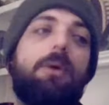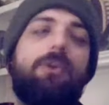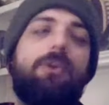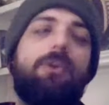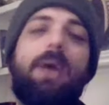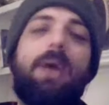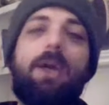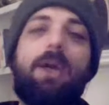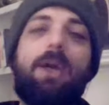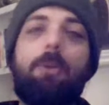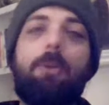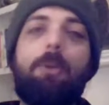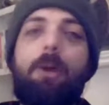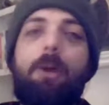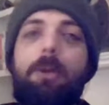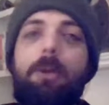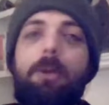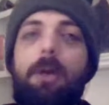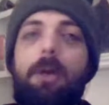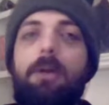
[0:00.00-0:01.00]
So yeah, you're
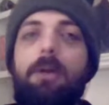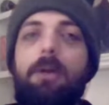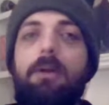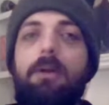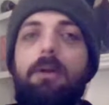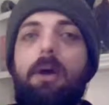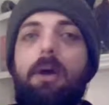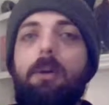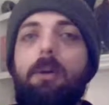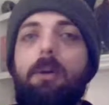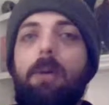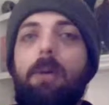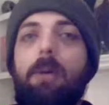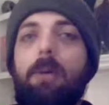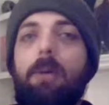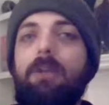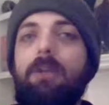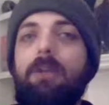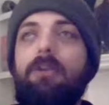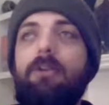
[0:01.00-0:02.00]
probably right.
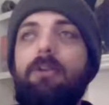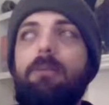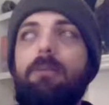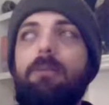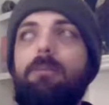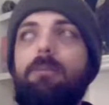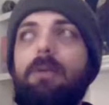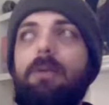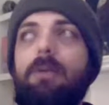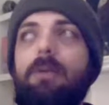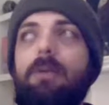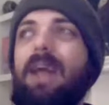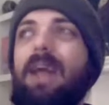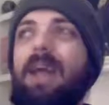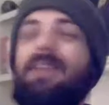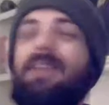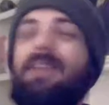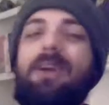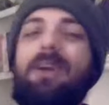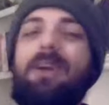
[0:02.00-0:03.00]
I bet you
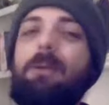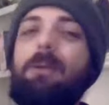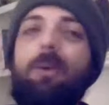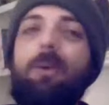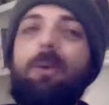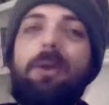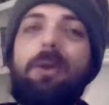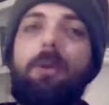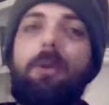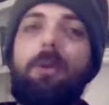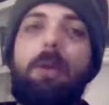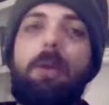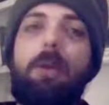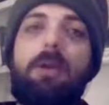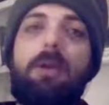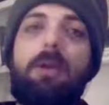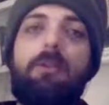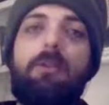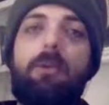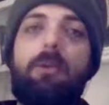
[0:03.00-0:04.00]
it's got to be quick
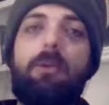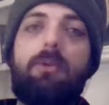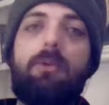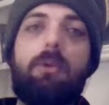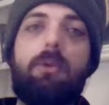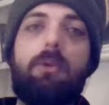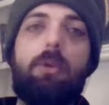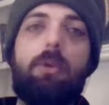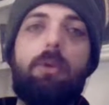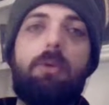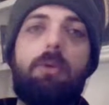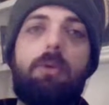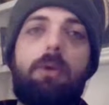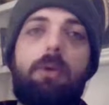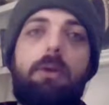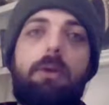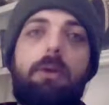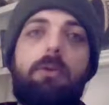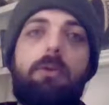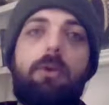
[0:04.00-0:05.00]
though, man, because it's only 6
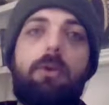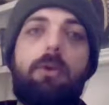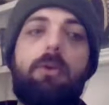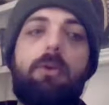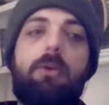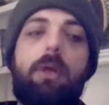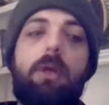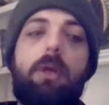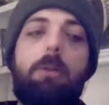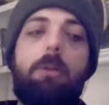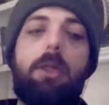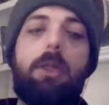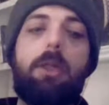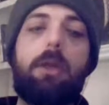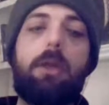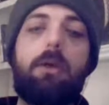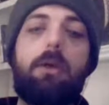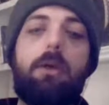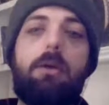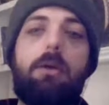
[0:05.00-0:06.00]
weeks, right? So it's got to
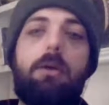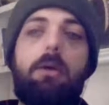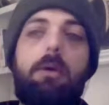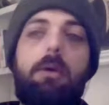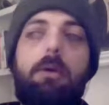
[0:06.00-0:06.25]
be like